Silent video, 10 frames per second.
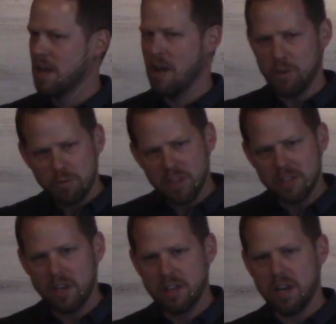Have you really
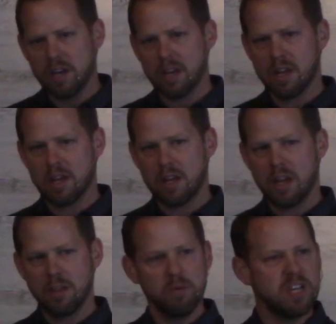done that?
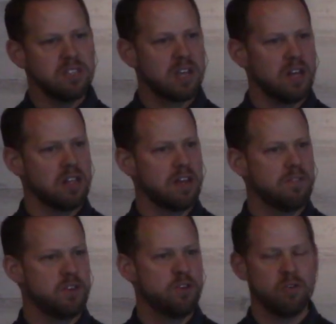And then we can tell
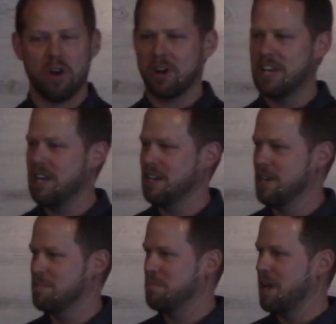if you are getting
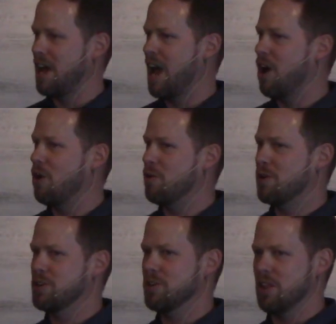it by
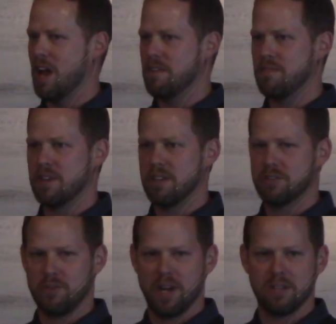how your life
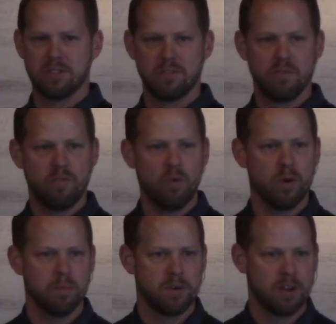is
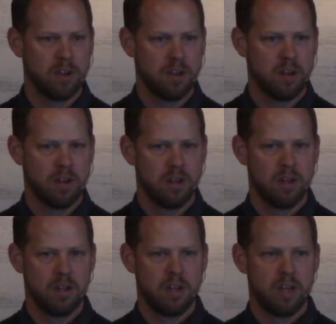transformed.
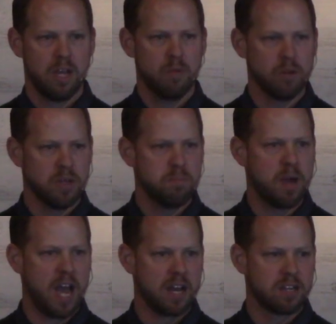It will
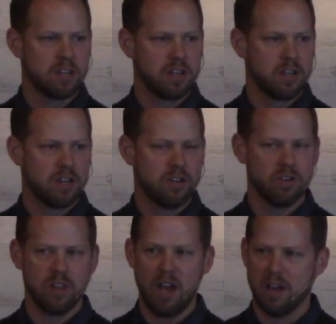impact
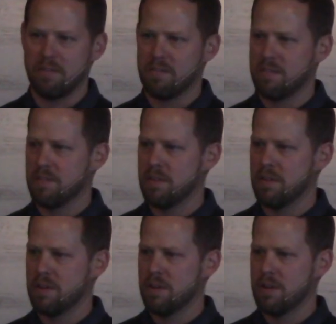your life.
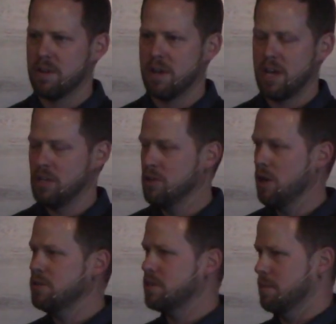And you
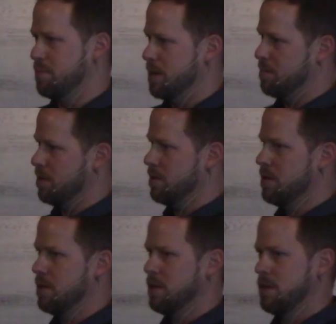know some people
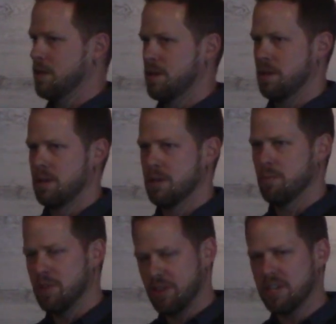that
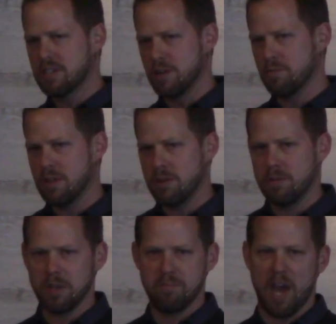when things get really,
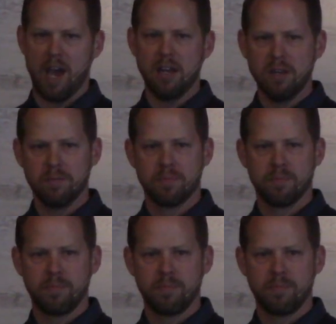really bad,